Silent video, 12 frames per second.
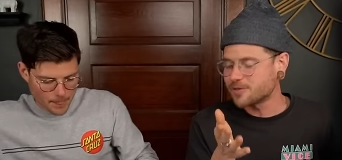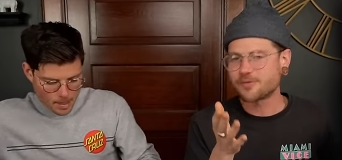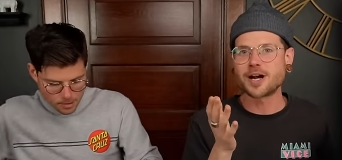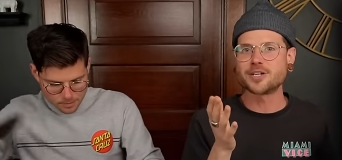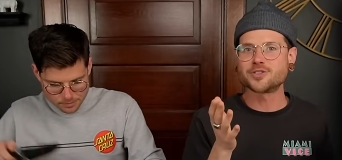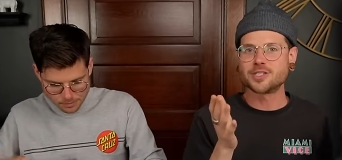Speaker 1: for
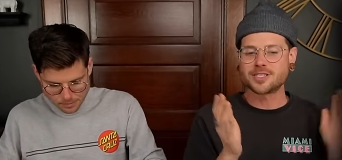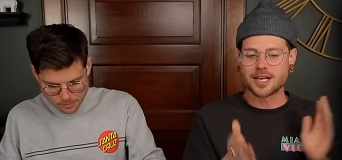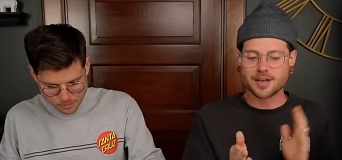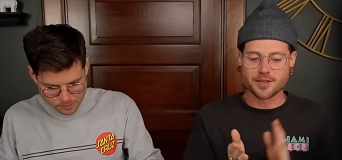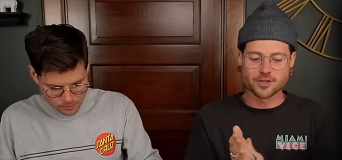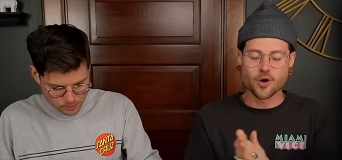actually
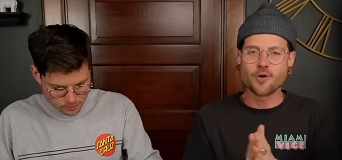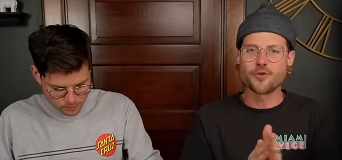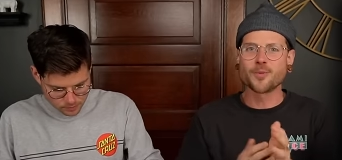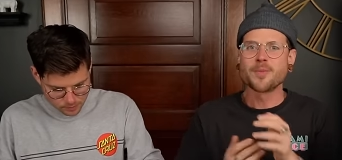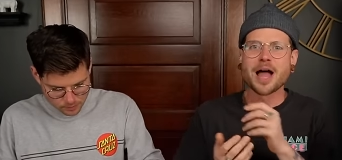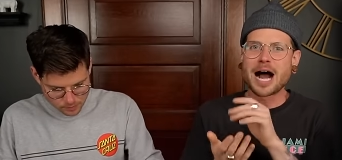sending these
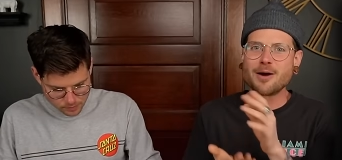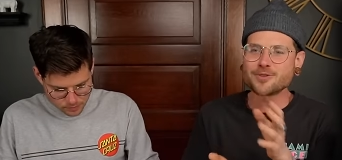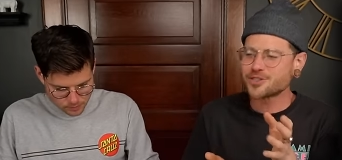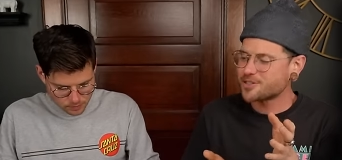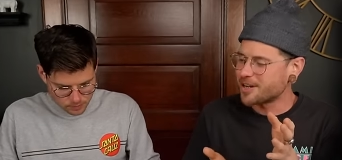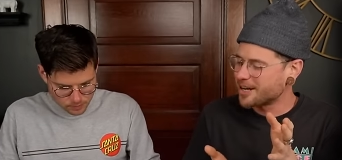over. I was
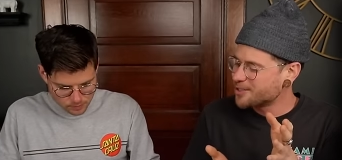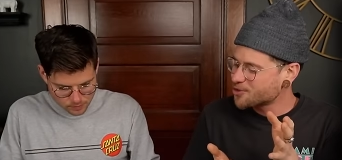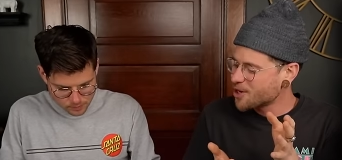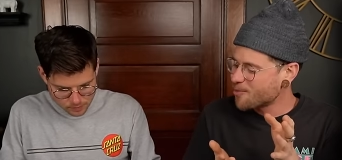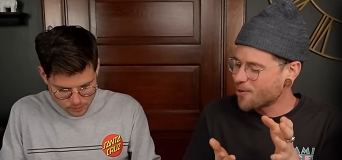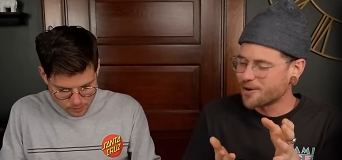just on
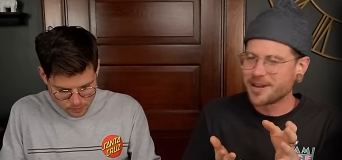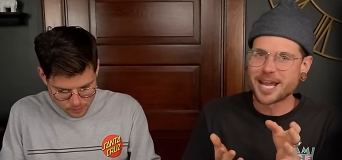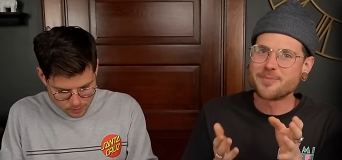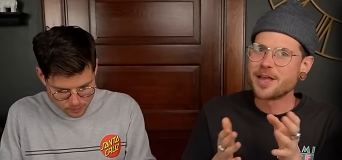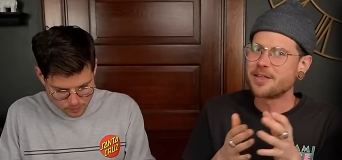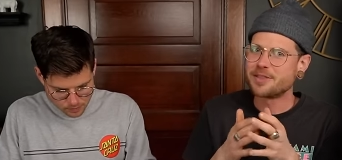Instagram one
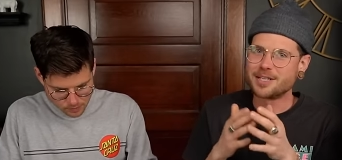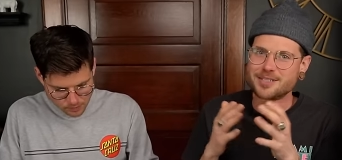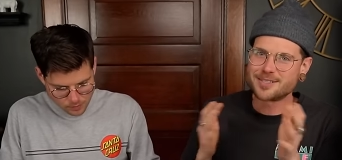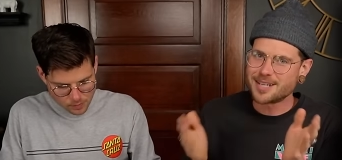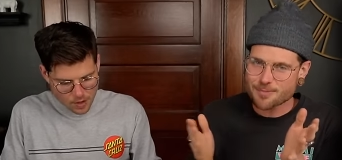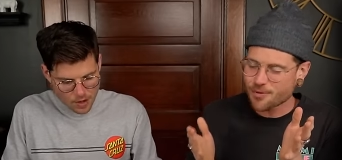day, these
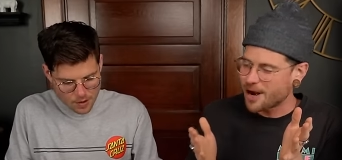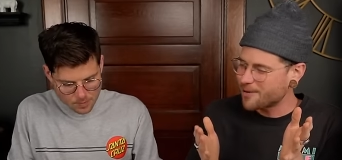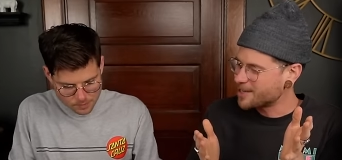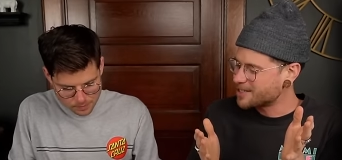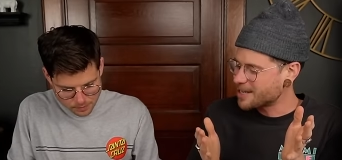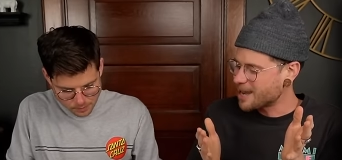sick
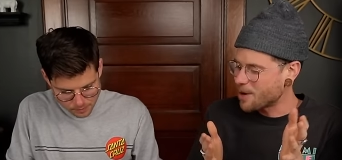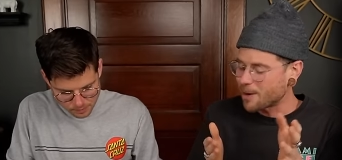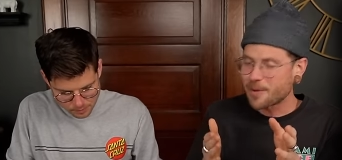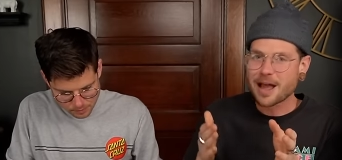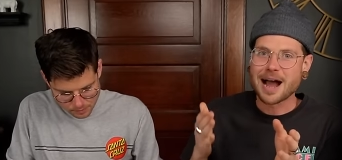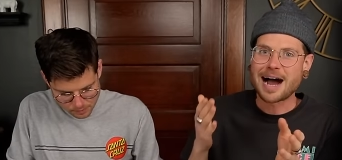brownies came
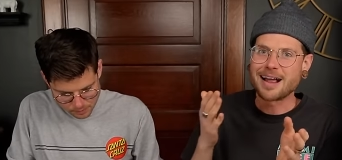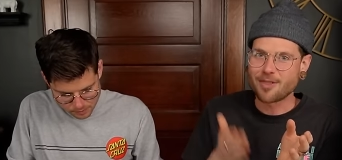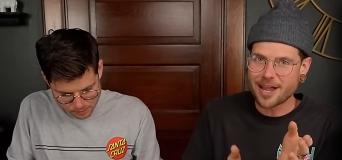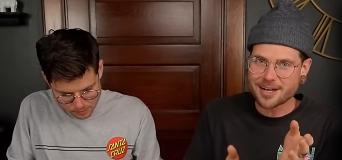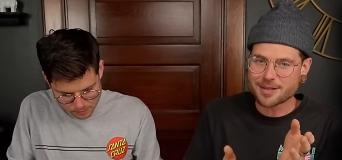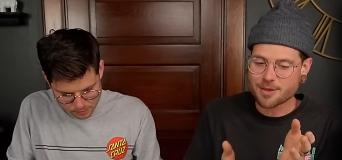up. I
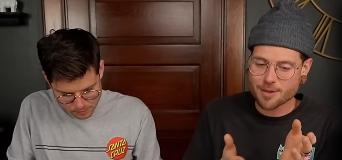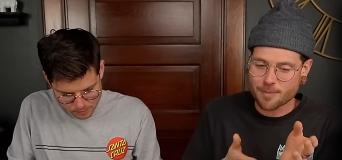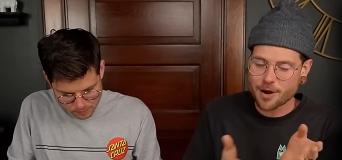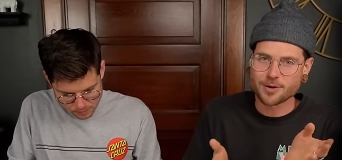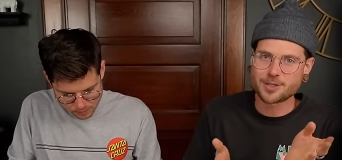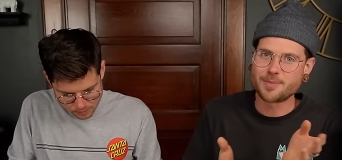liked the
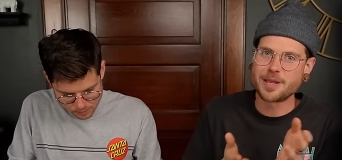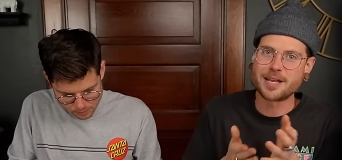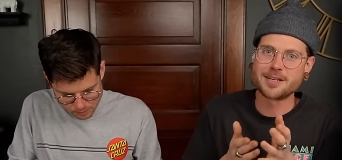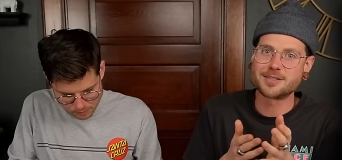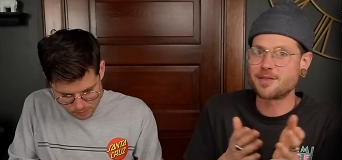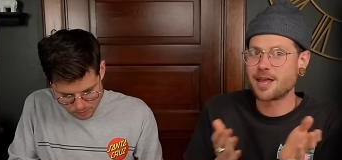post
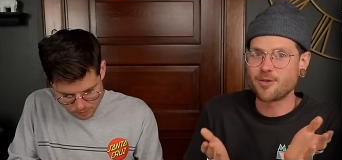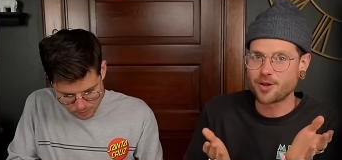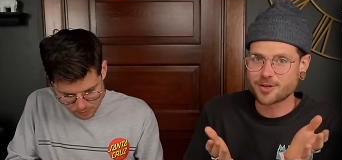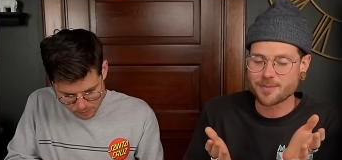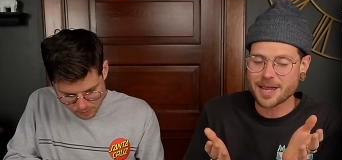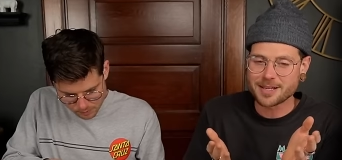because they
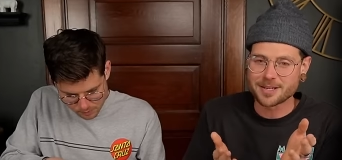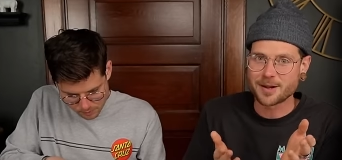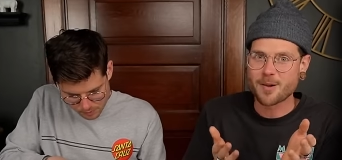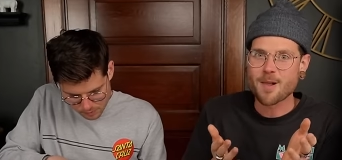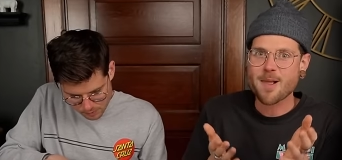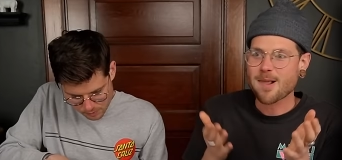looked
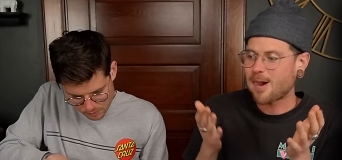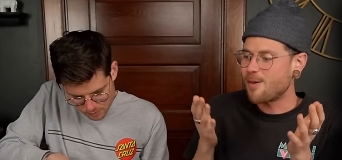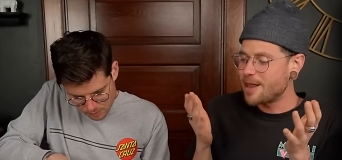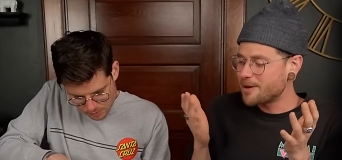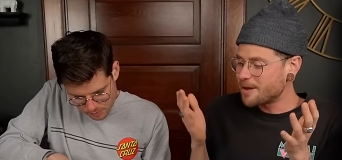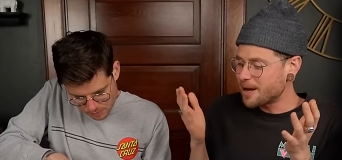amazing. And
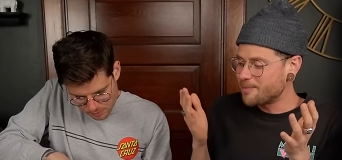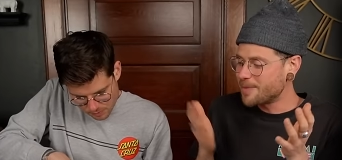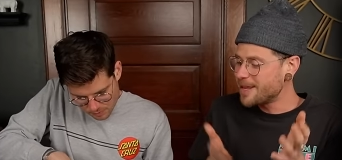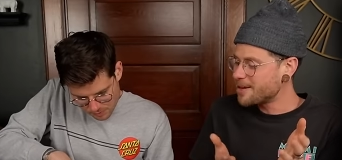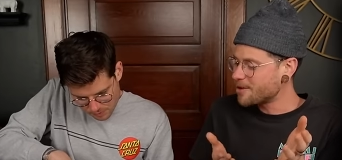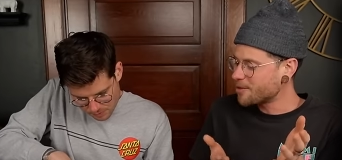then
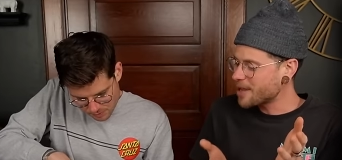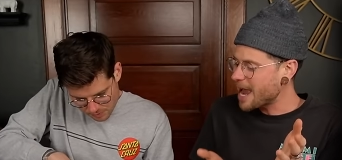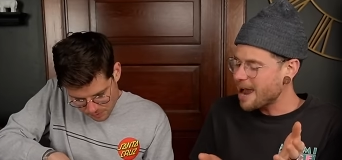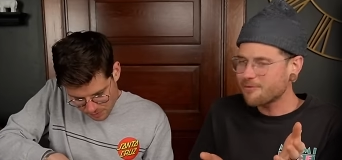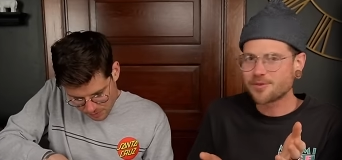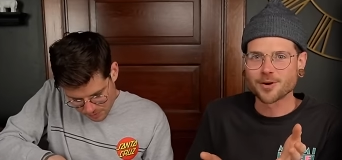immediately
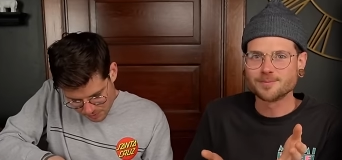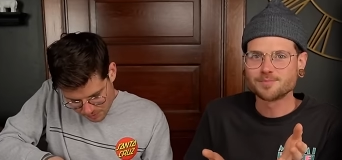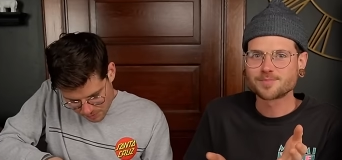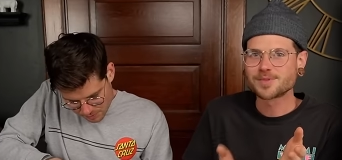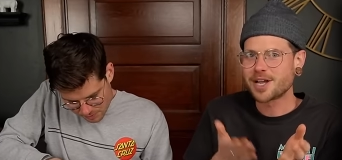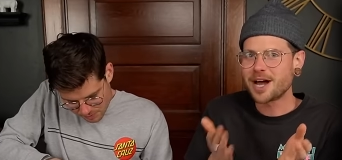after,
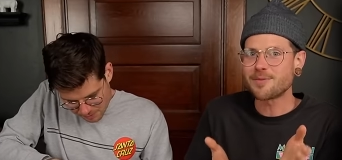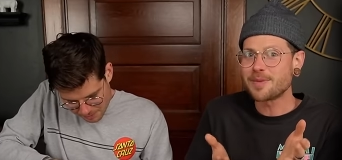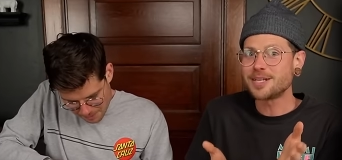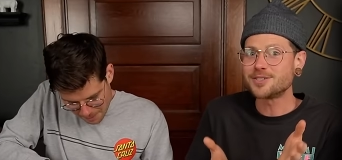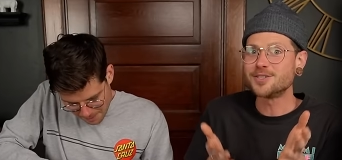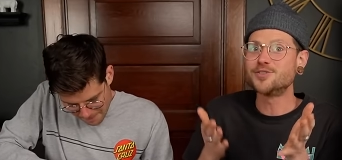got a
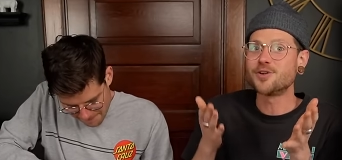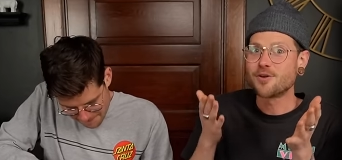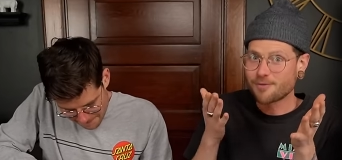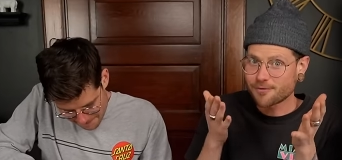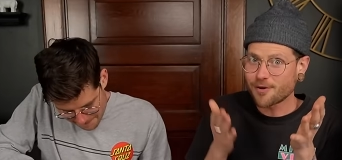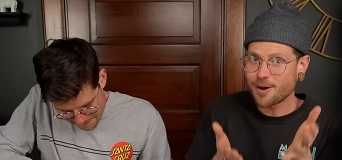message
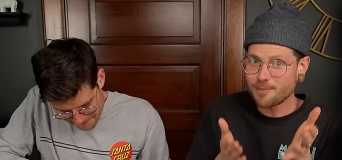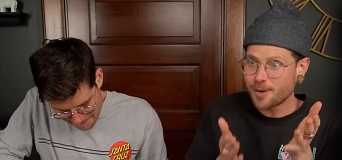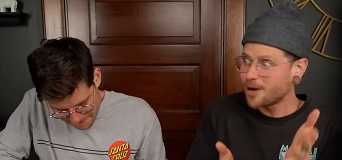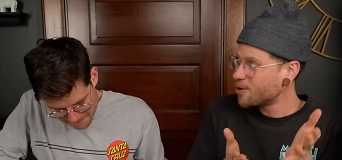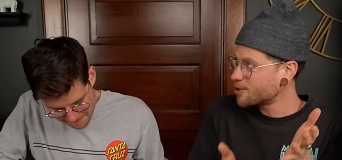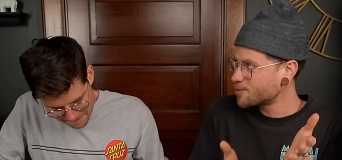from
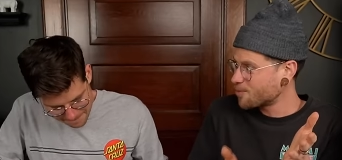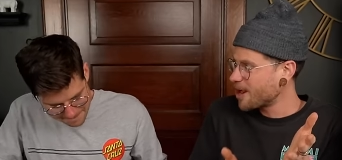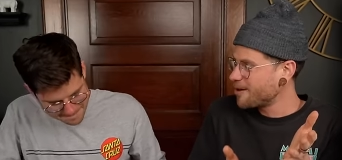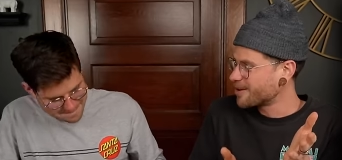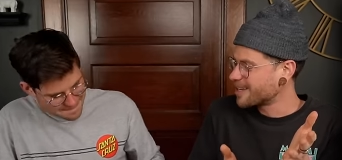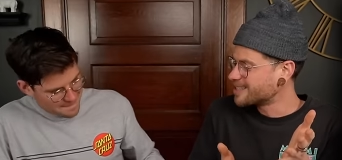Bucholtz
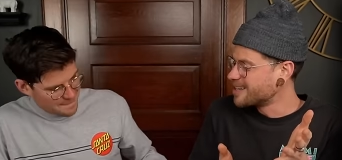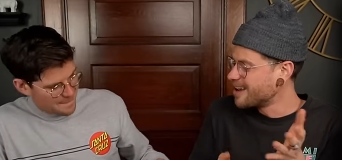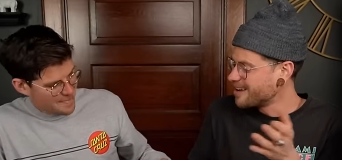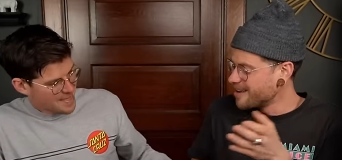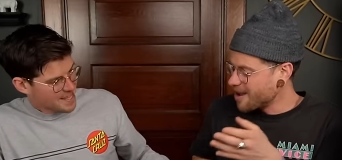Brownies